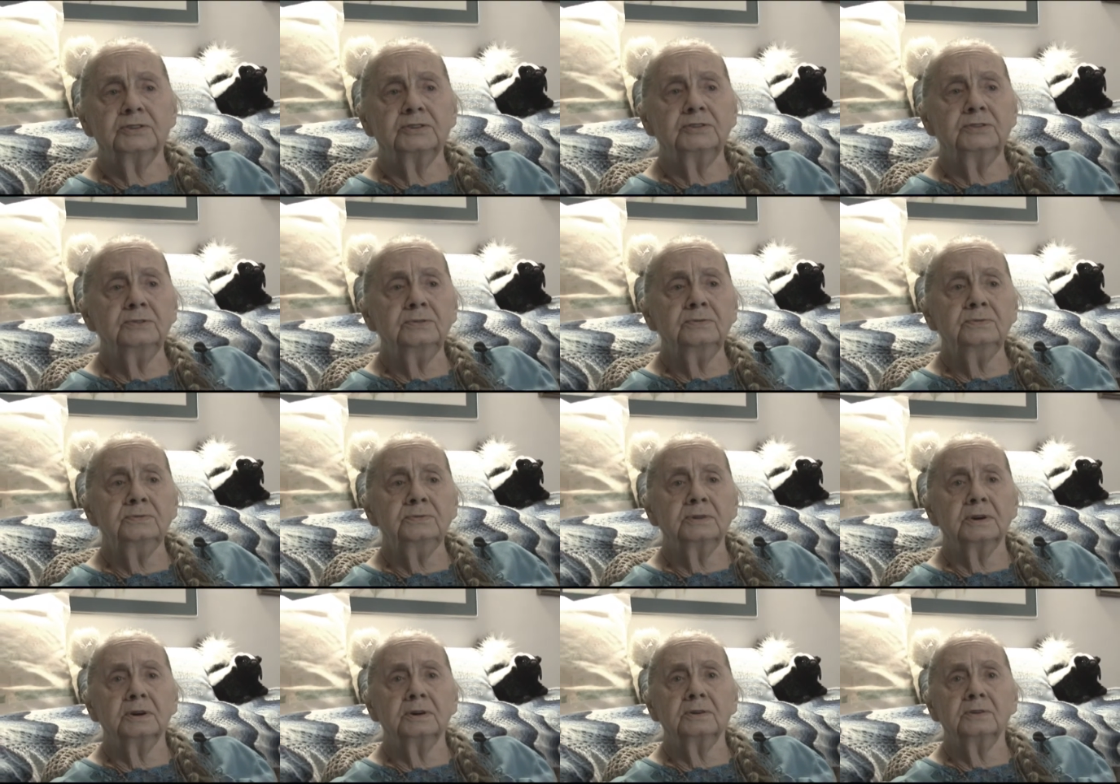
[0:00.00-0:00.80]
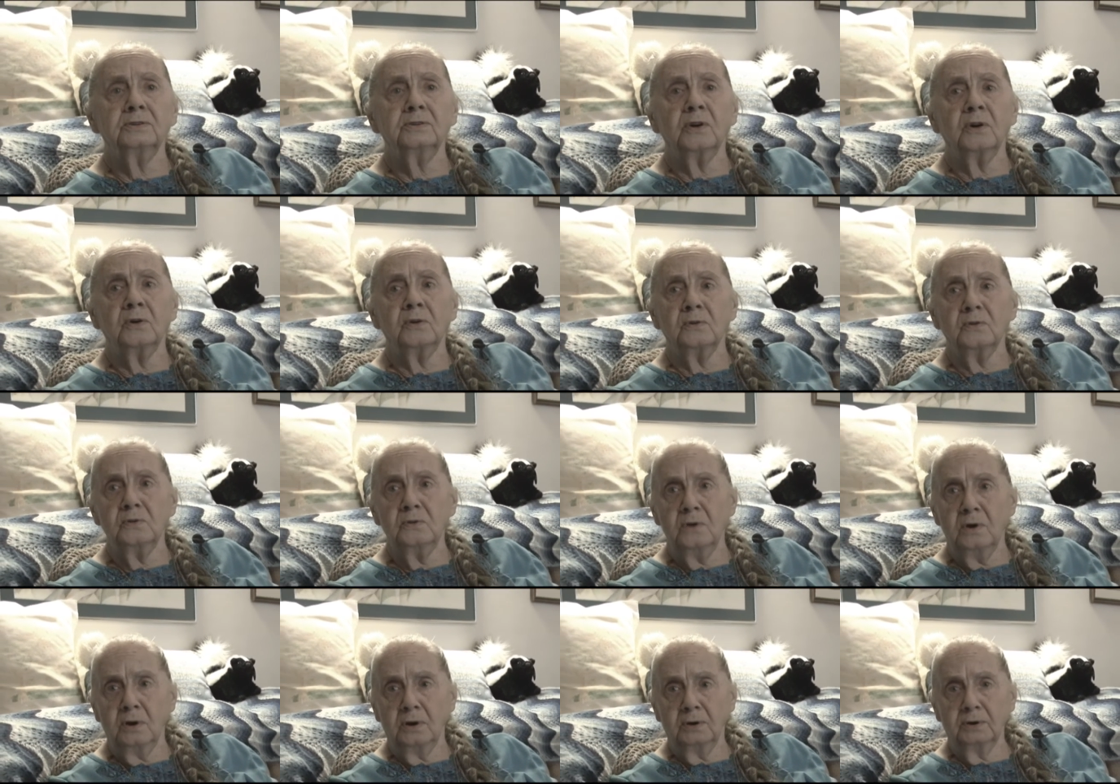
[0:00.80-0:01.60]
to
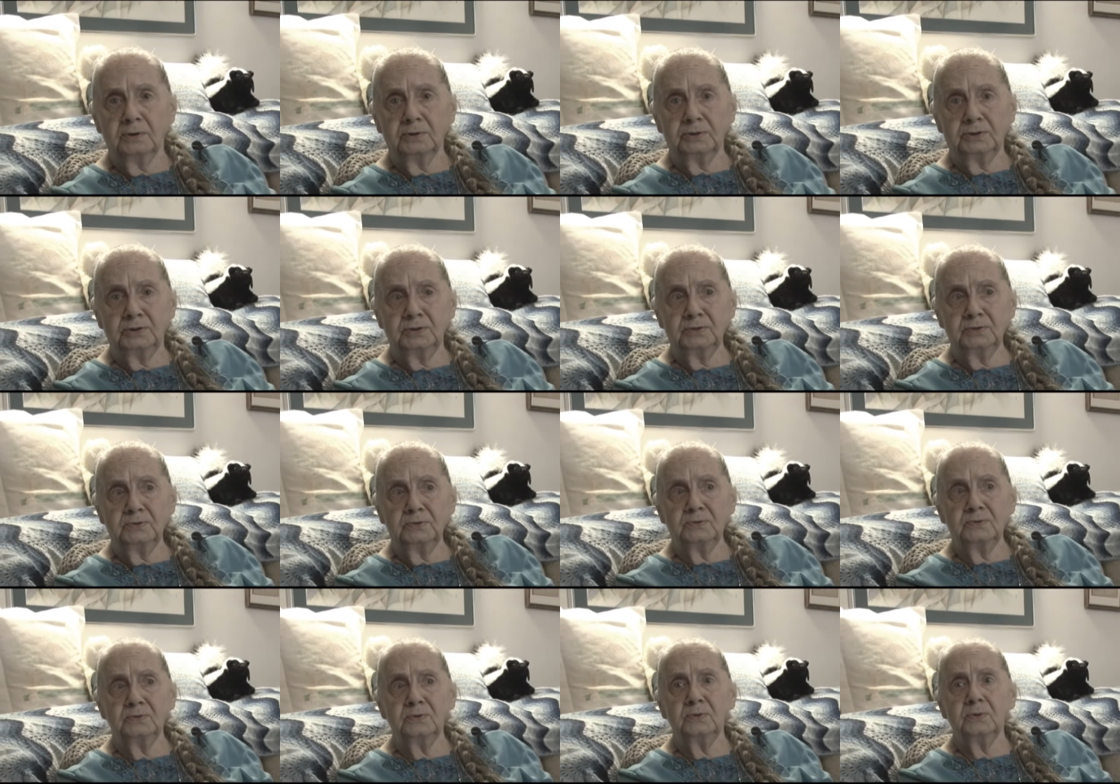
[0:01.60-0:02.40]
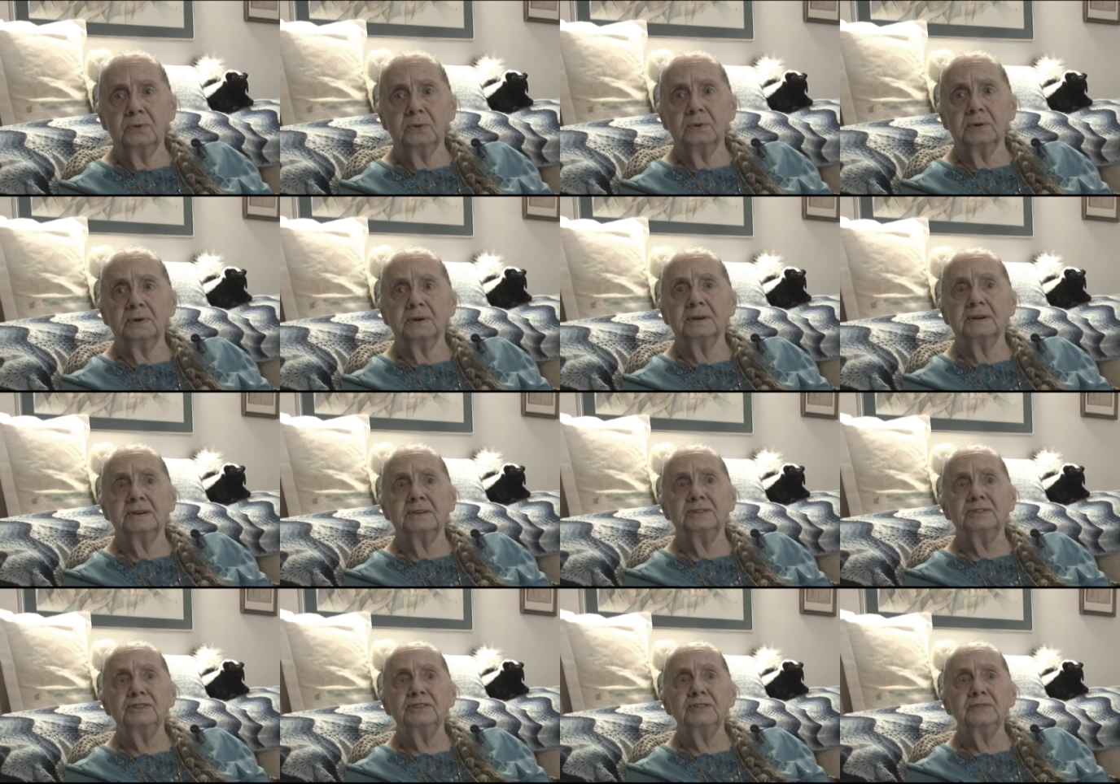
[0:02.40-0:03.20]
go to
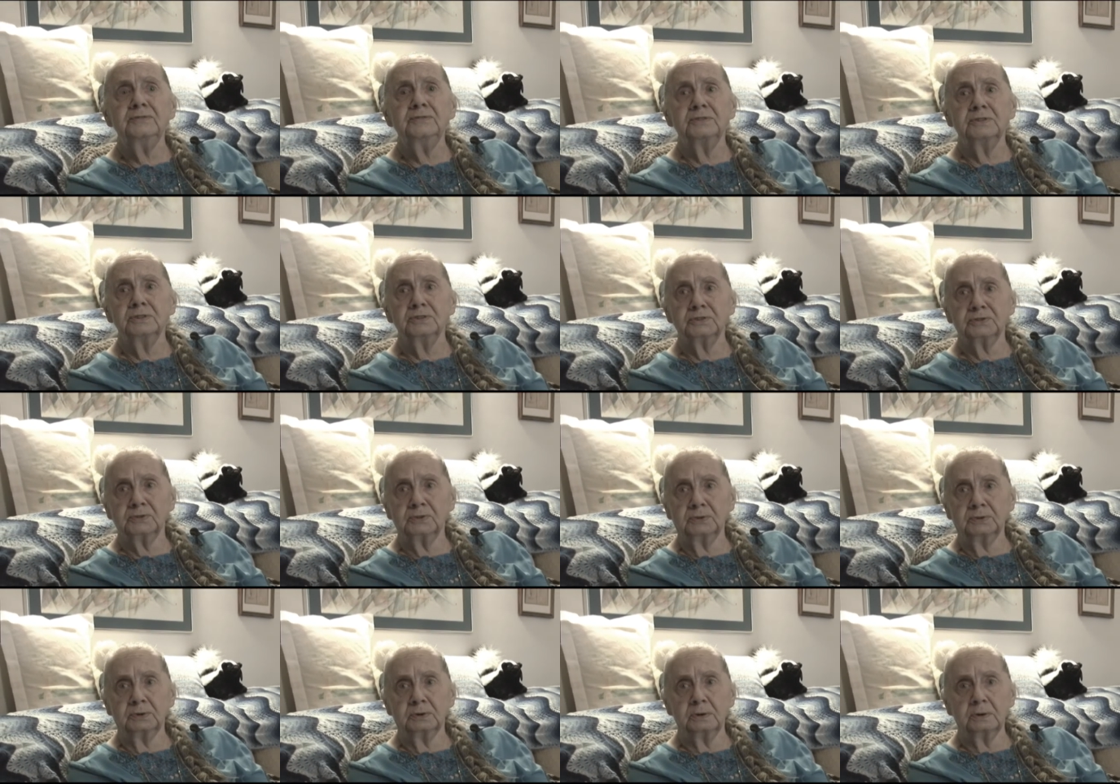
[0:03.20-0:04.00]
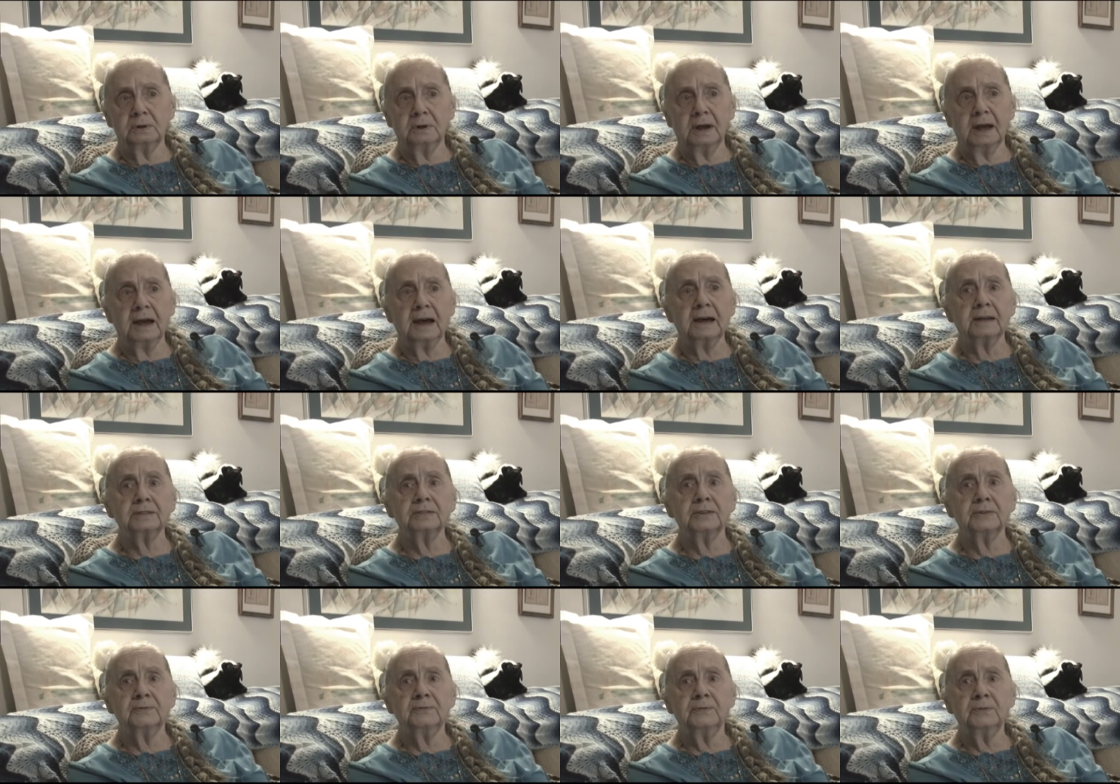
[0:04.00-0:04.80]
a different school.
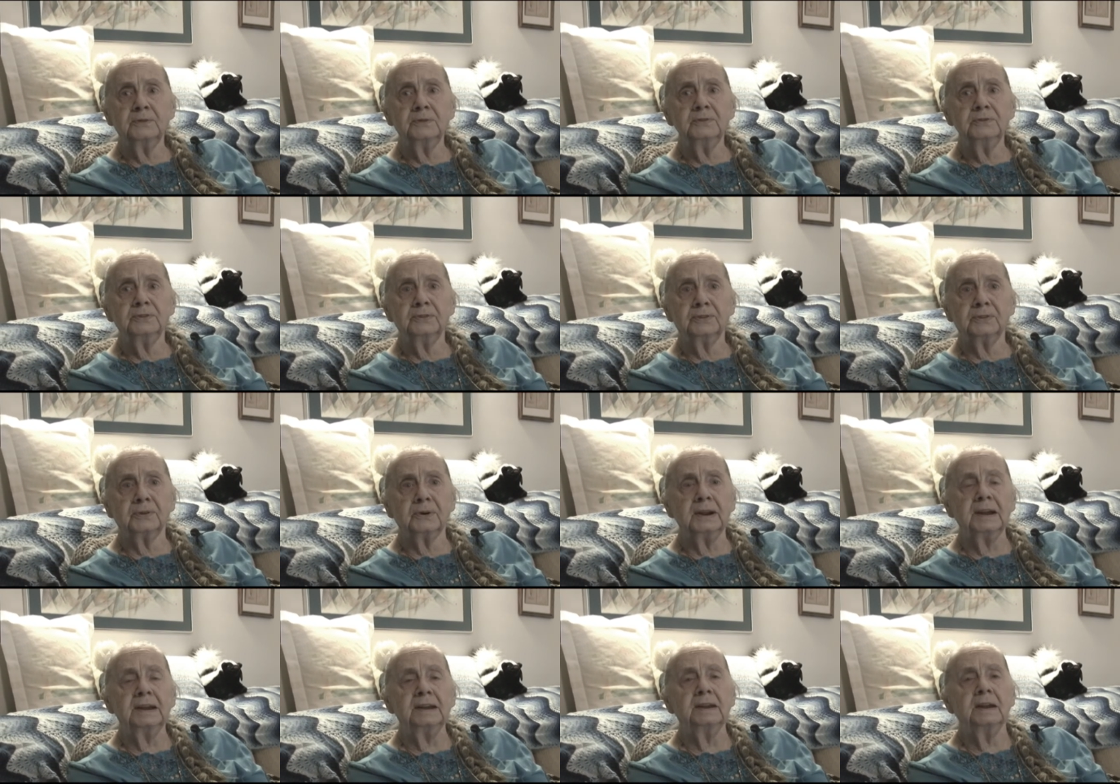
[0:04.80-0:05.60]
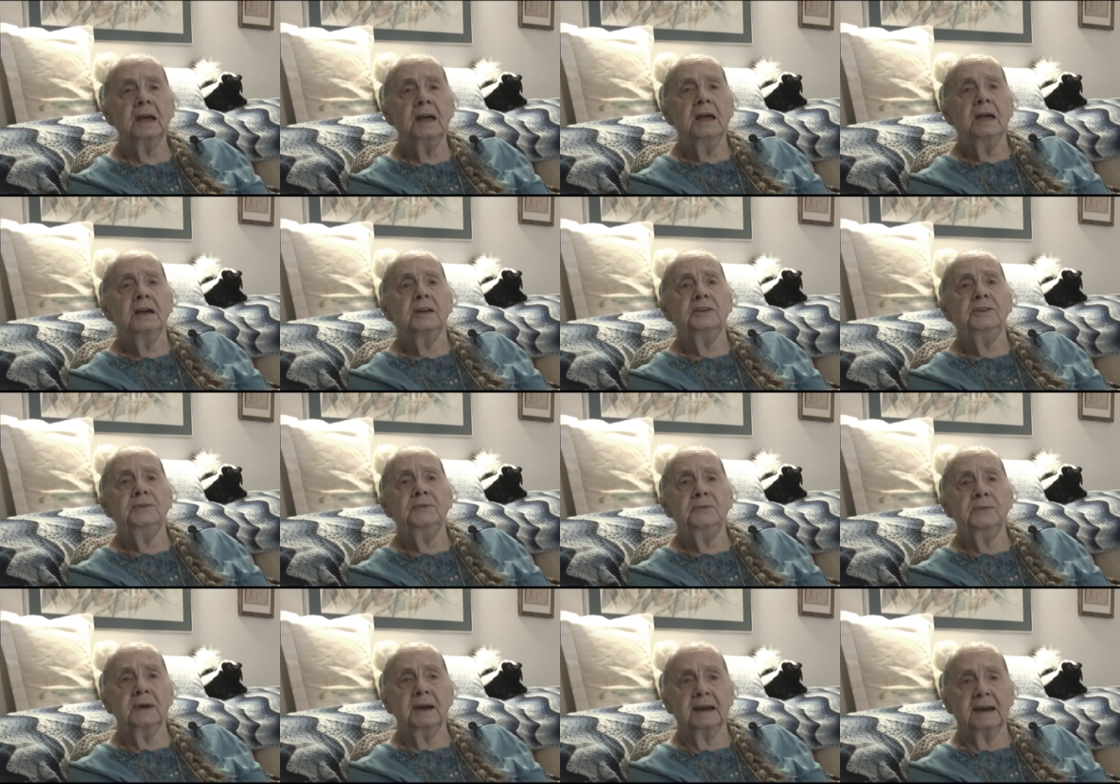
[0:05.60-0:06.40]
At the 4th grade,
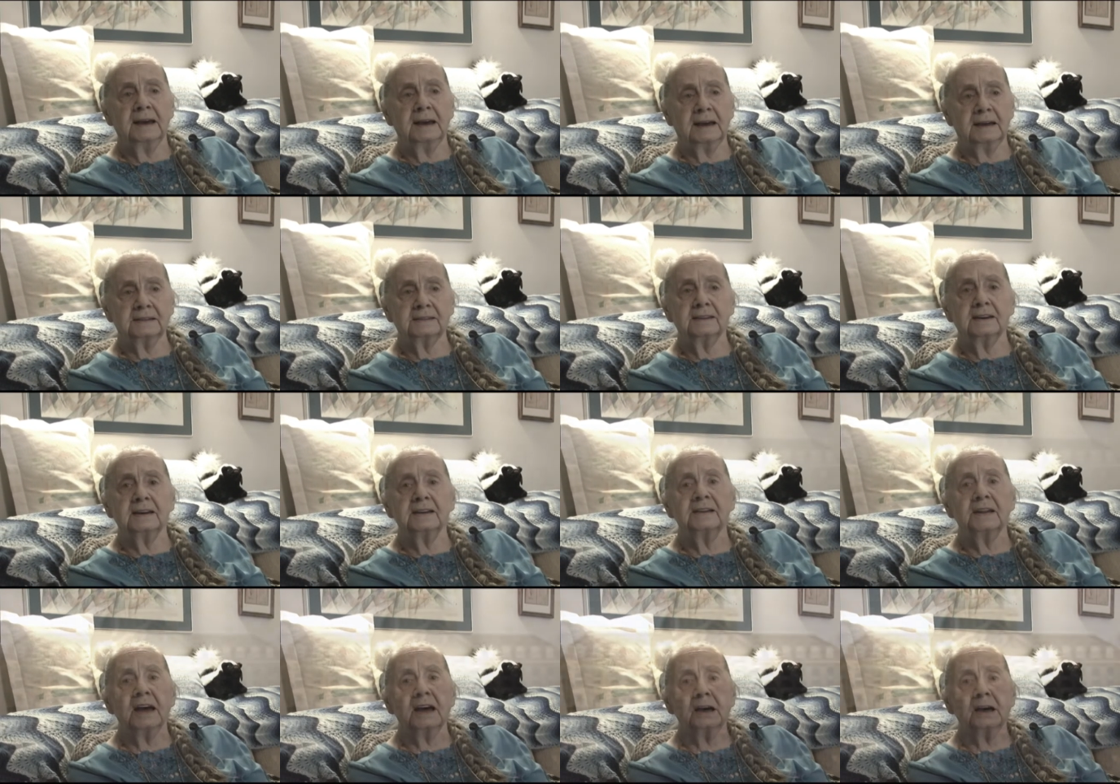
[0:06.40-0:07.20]
you had an